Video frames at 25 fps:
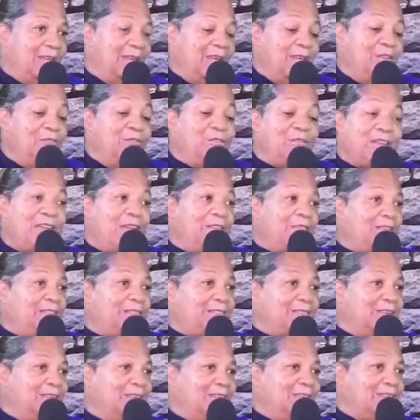You gave
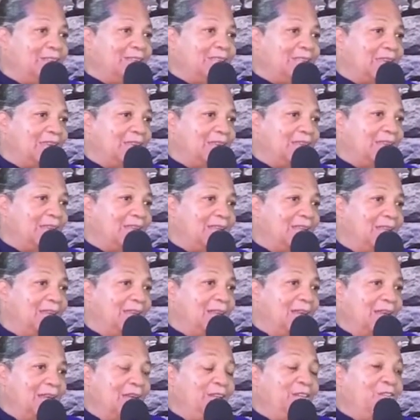us understanding,
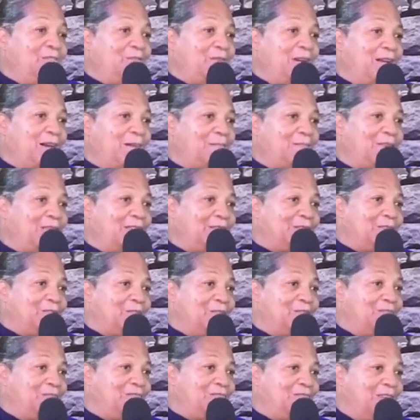and you helped us
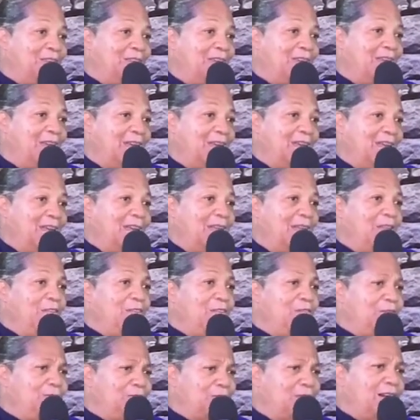to agree, and
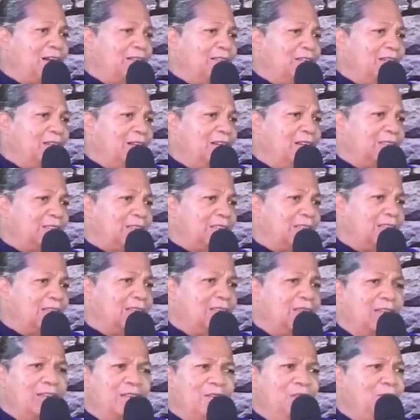you followed us,
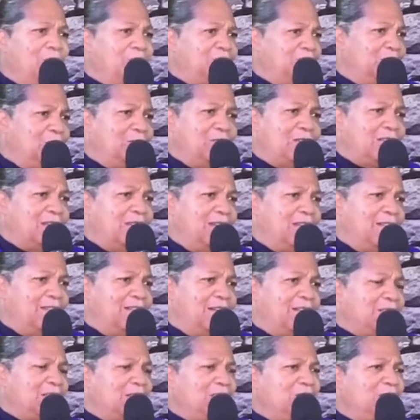and you took care of
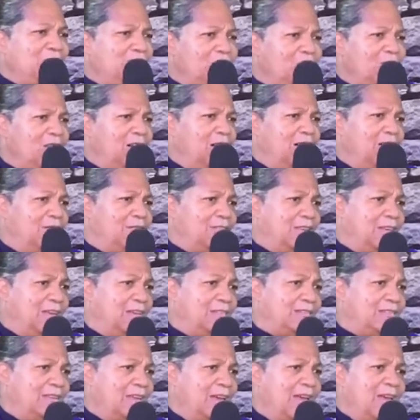us, and you loved
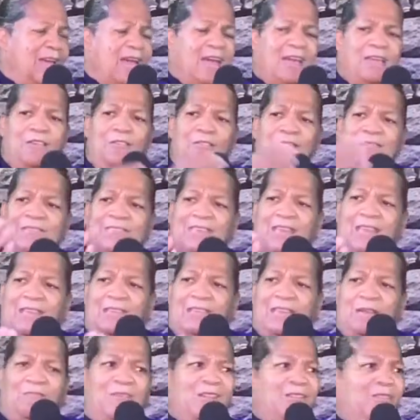us, and you seen
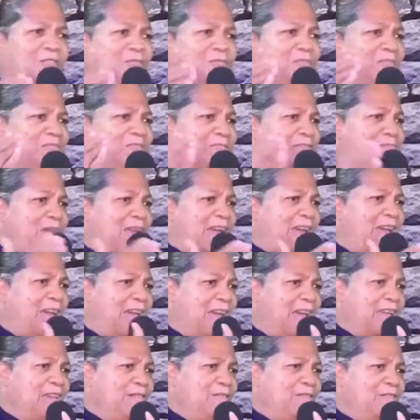there was no
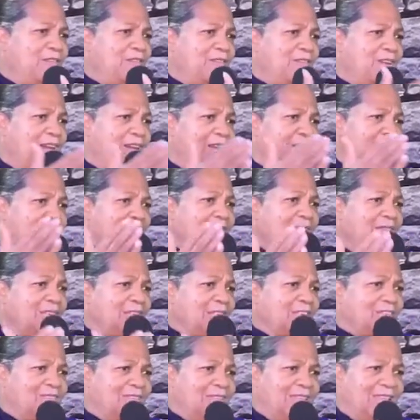misbehavior in
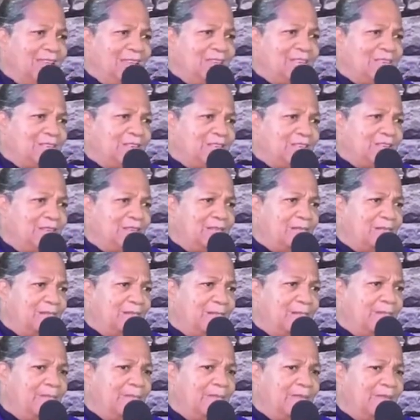this relationship.
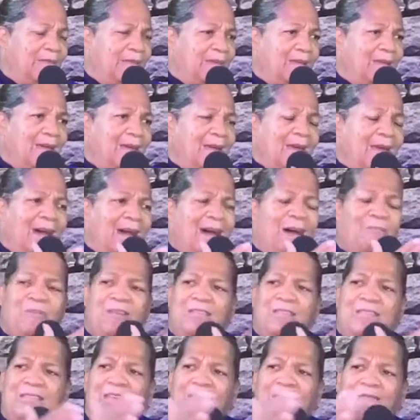I
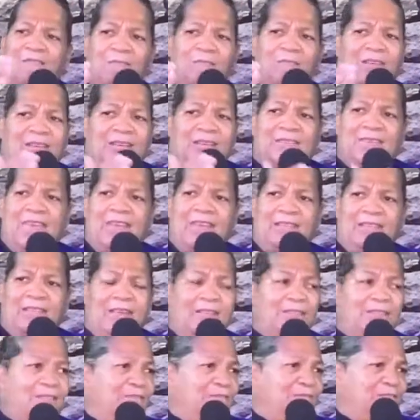would never want to take
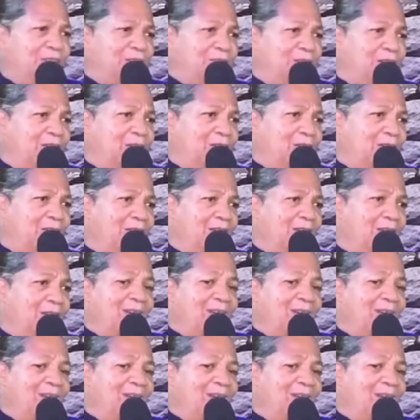nothing from her.